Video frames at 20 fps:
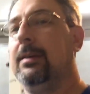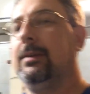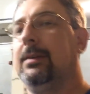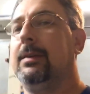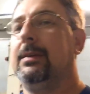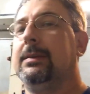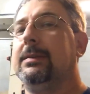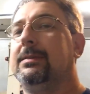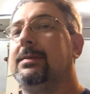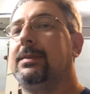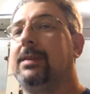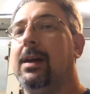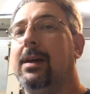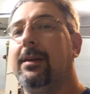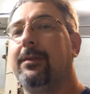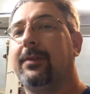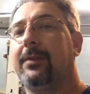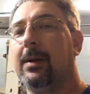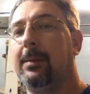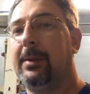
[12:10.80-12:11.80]
instead
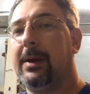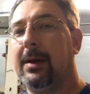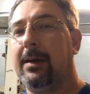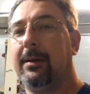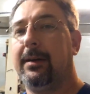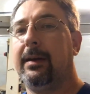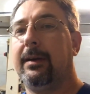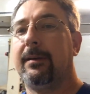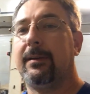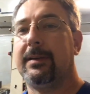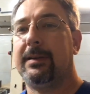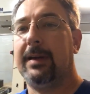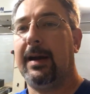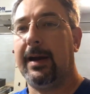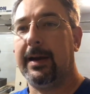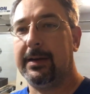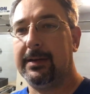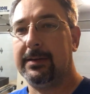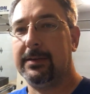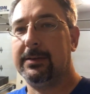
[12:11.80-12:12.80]
of coming out here
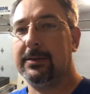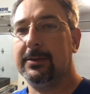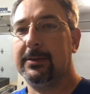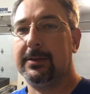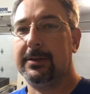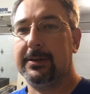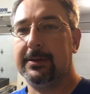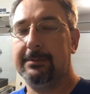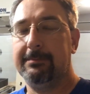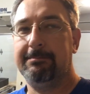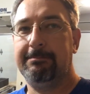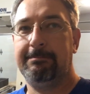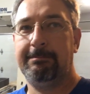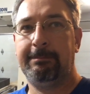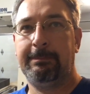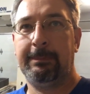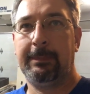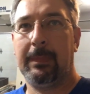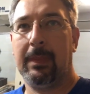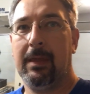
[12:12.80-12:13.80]
tonight and doing it,
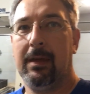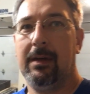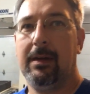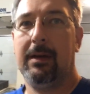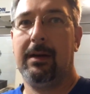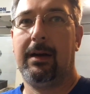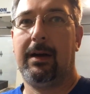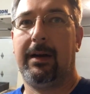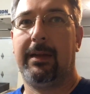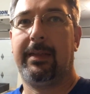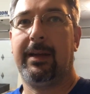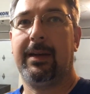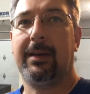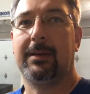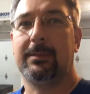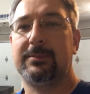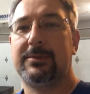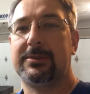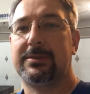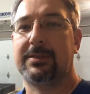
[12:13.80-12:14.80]
I think
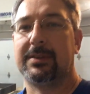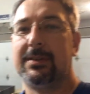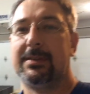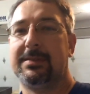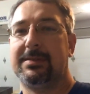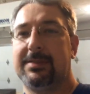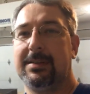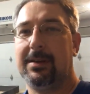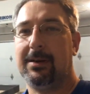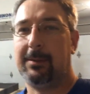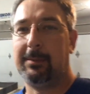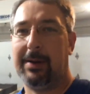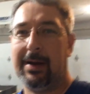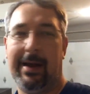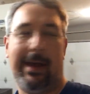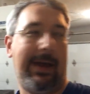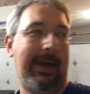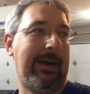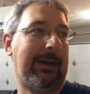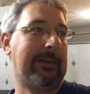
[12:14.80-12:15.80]
I'm just going to sit on my
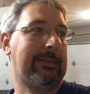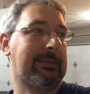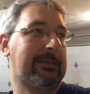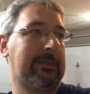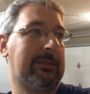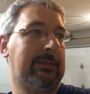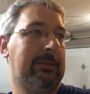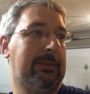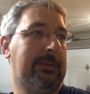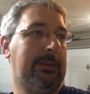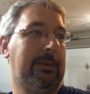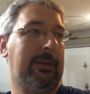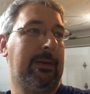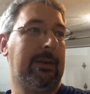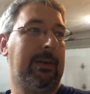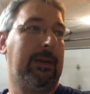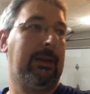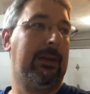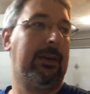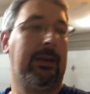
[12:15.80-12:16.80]
ass,
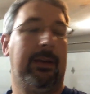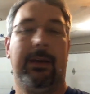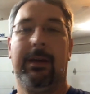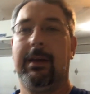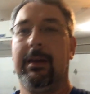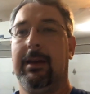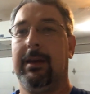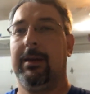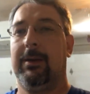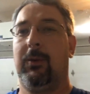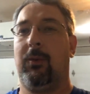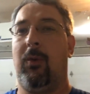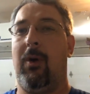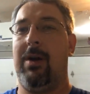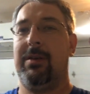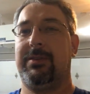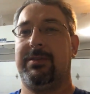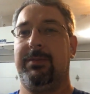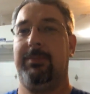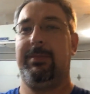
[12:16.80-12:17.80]

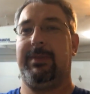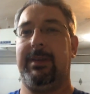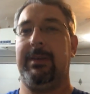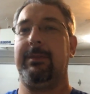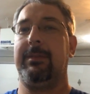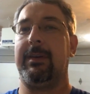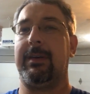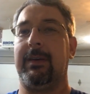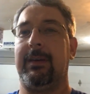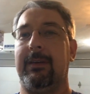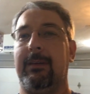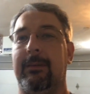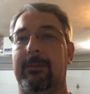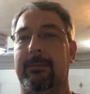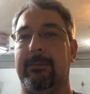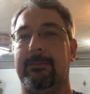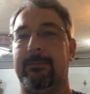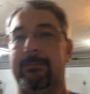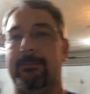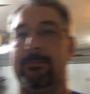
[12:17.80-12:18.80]
watch some TV,
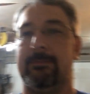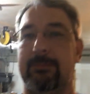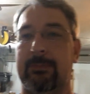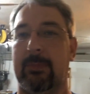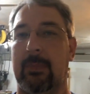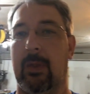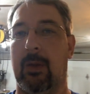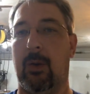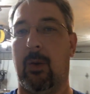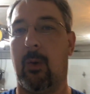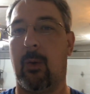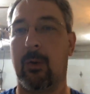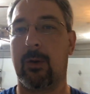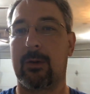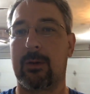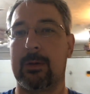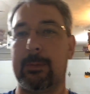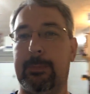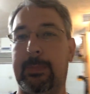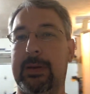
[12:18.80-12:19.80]

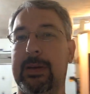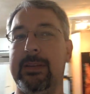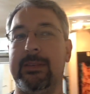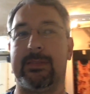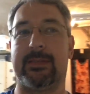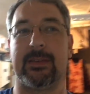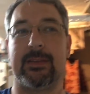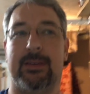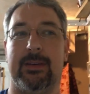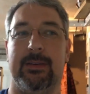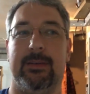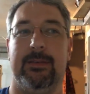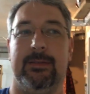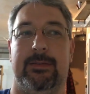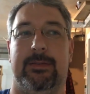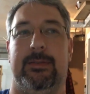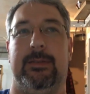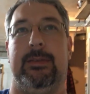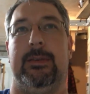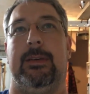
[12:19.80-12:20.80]
order a pizza,
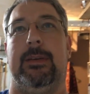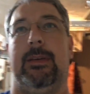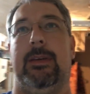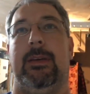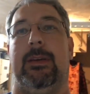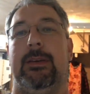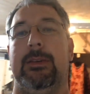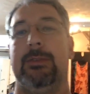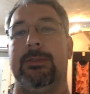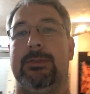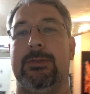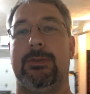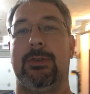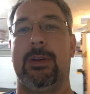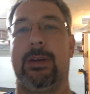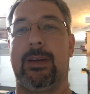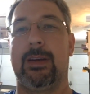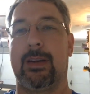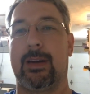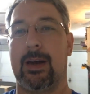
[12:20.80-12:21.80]

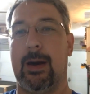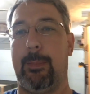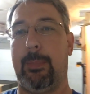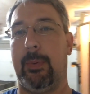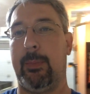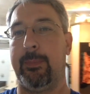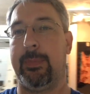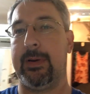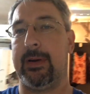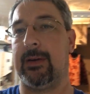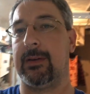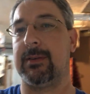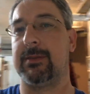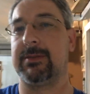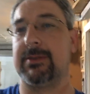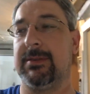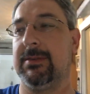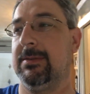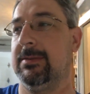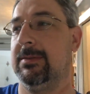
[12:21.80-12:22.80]
drink a couple beers,